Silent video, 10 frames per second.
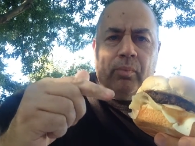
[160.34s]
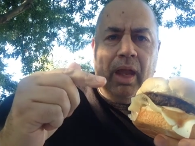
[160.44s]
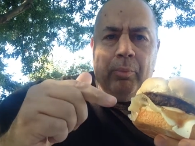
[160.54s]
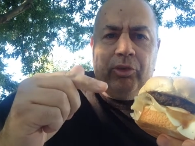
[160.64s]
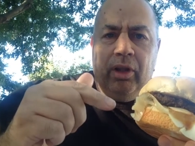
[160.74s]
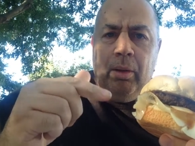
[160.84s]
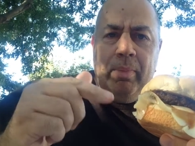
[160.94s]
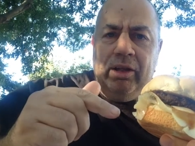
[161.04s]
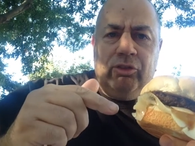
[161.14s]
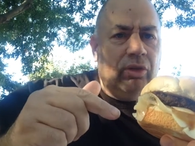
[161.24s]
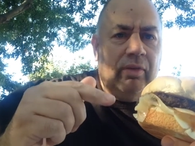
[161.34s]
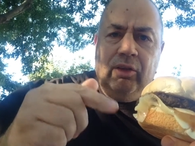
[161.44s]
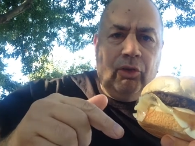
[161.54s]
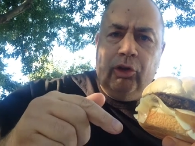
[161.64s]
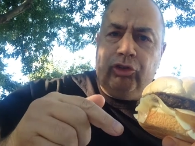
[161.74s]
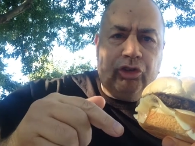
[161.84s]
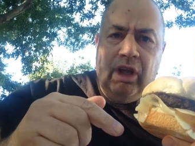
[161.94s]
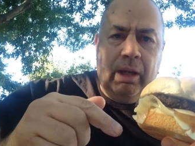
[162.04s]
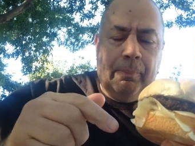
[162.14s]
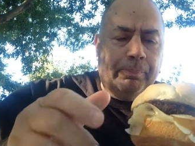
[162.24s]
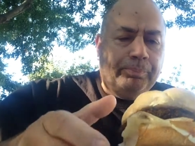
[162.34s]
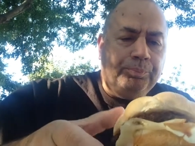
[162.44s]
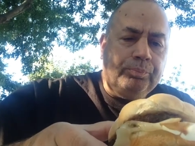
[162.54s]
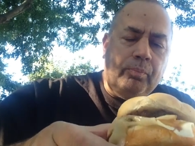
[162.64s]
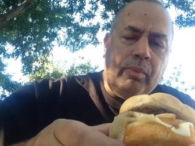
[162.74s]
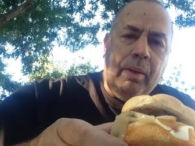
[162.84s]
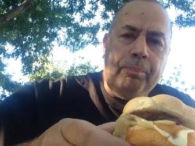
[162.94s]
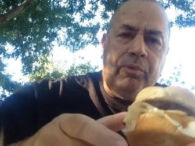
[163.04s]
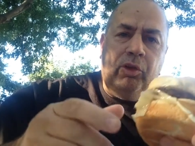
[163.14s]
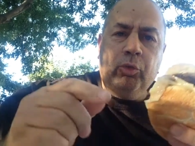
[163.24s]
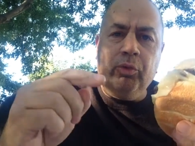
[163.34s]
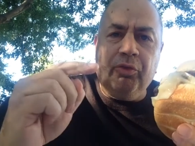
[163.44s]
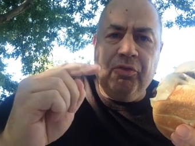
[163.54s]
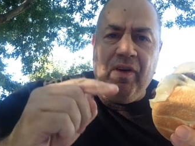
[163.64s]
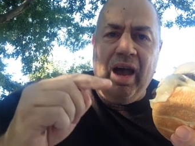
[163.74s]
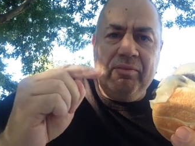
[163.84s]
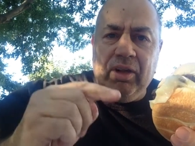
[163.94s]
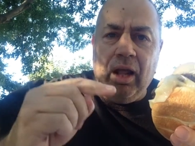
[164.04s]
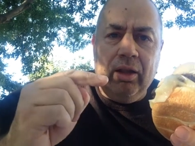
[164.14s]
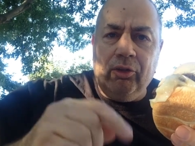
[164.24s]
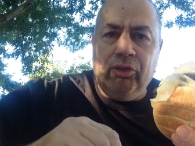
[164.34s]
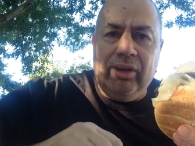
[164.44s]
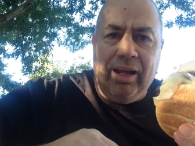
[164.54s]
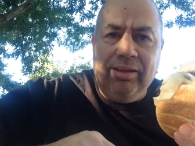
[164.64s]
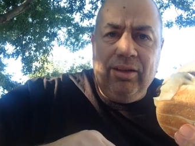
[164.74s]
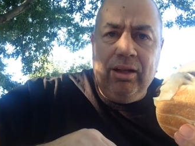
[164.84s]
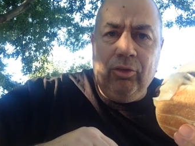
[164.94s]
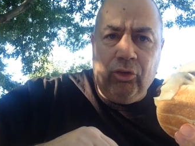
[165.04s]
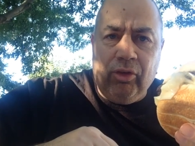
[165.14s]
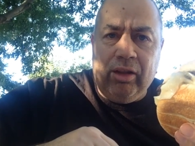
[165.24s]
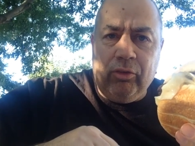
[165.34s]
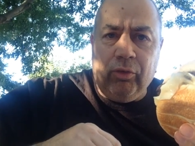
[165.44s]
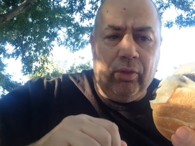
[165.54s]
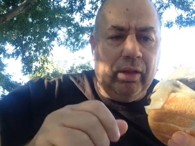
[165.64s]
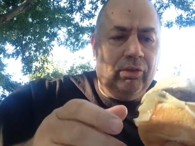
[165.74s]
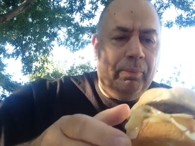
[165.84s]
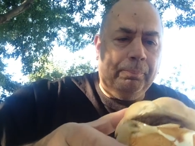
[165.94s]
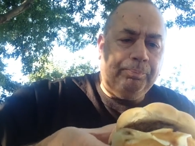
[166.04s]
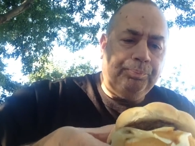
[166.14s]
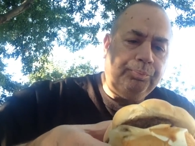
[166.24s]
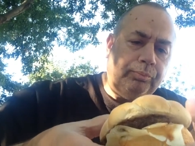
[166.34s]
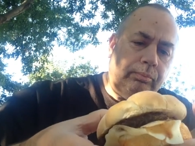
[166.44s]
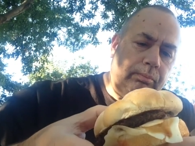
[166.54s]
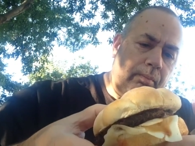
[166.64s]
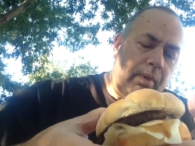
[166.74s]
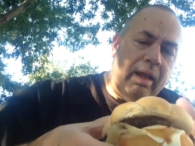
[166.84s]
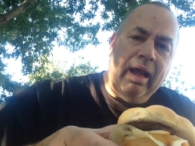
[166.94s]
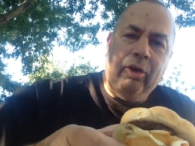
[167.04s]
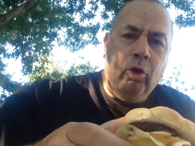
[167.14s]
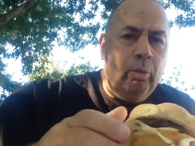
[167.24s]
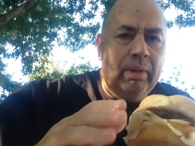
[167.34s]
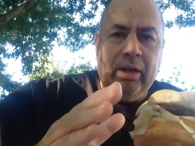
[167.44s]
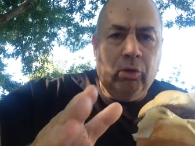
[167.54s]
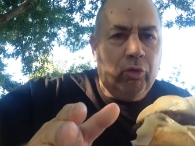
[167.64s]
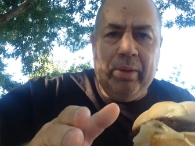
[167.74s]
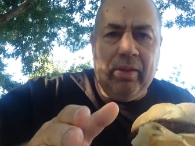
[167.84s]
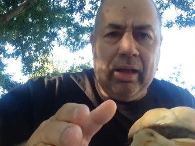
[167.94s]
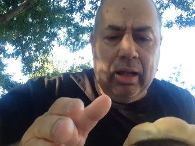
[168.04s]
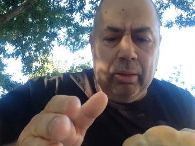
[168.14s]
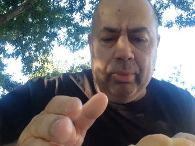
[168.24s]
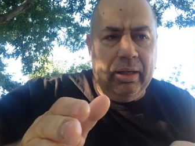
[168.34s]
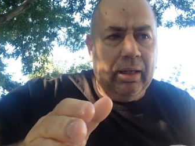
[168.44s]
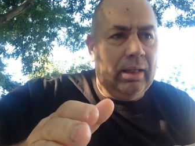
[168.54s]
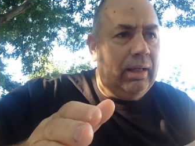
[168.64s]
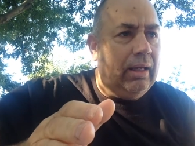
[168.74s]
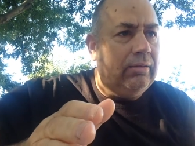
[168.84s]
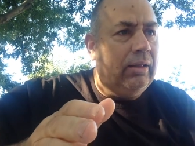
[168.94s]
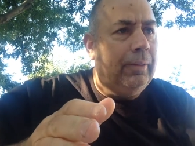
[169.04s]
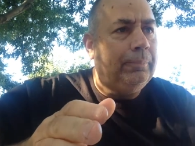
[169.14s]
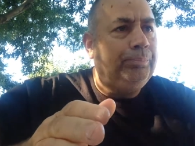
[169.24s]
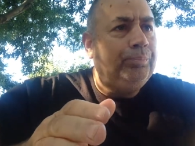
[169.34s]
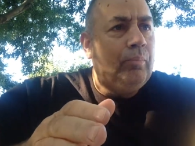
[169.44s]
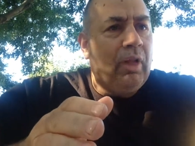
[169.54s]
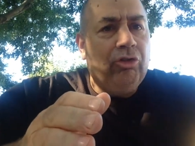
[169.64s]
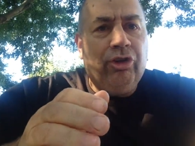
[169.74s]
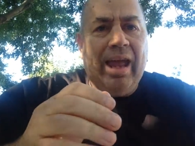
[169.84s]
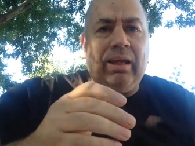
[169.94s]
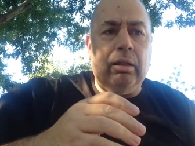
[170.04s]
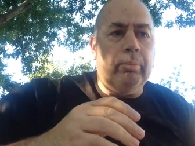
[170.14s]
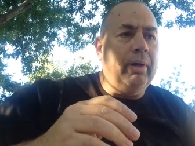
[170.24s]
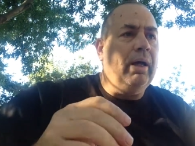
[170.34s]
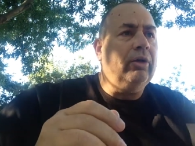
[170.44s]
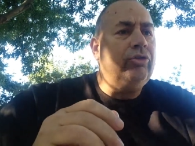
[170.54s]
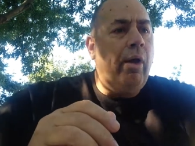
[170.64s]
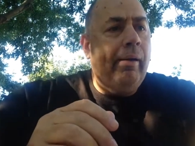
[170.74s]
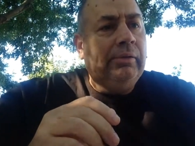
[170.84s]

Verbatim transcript: I was going to mention these aren't cheap. This was $5.19 for this. And I normally don't spend that kind of money at, at uh, Jack in the Box.